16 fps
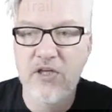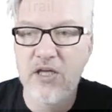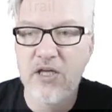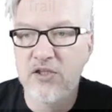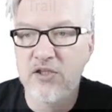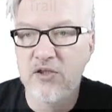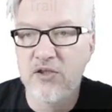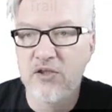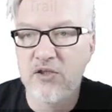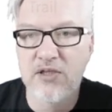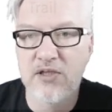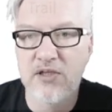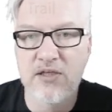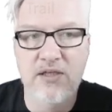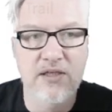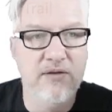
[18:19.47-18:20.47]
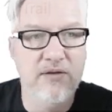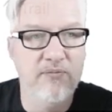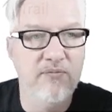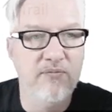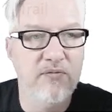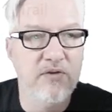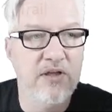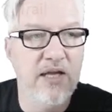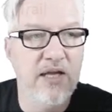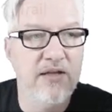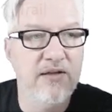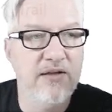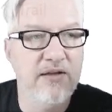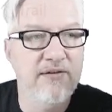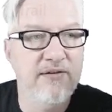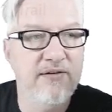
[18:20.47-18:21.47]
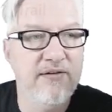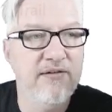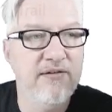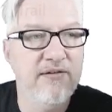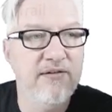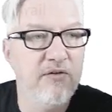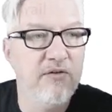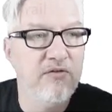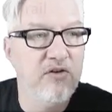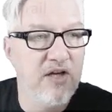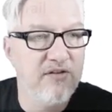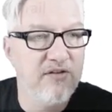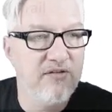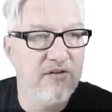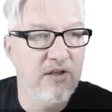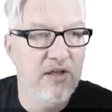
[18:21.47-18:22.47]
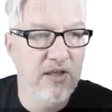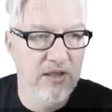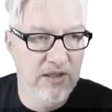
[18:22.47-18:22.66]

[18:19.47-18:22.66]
and you can see them if you just